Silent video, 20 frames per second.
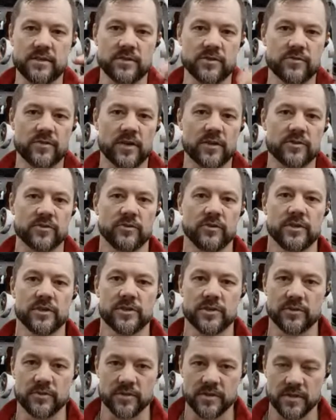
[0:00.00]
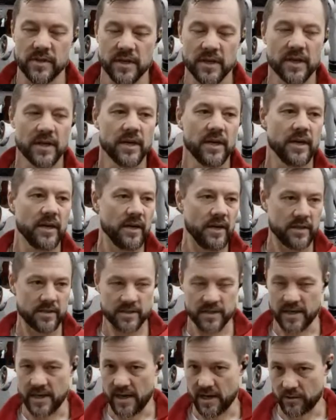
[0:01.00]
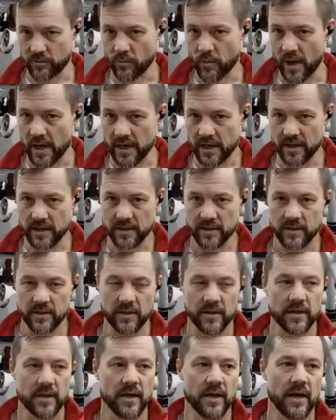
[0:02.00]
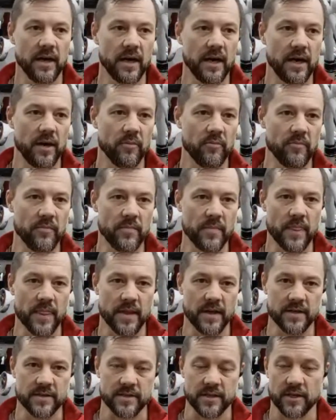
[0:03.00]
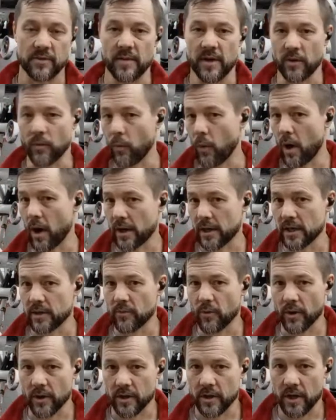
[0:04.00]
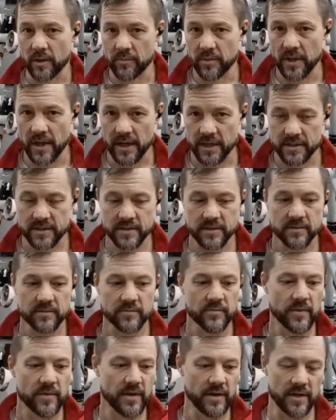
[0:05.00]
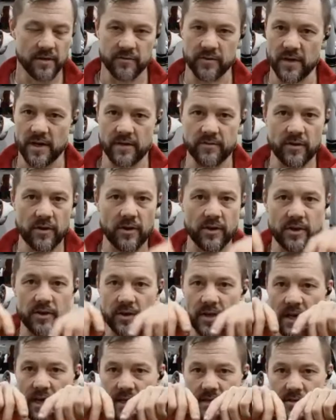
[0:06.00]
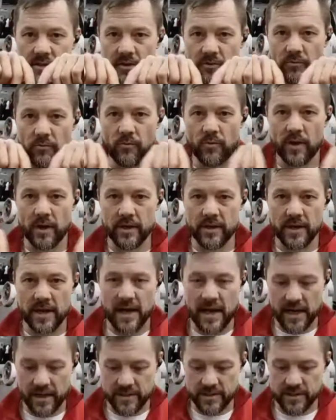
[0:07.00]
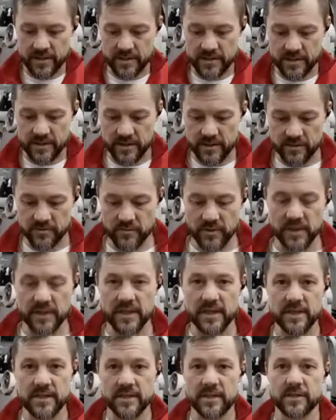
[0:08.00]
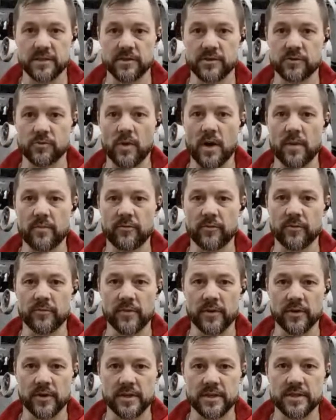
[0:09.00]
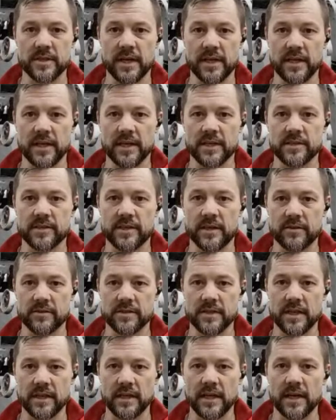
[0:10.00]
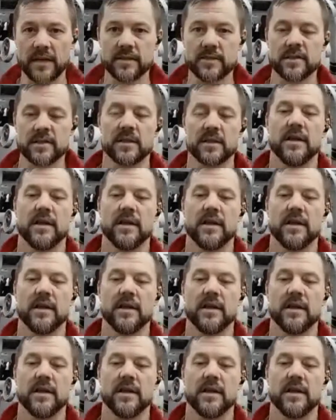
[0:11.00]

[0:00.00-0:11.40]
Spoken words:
and structural issues. It's going to add weight. It's going to make walking more complex. If you have all your legs on one axis, it's really easy to swap from your inside legs to your outside legs.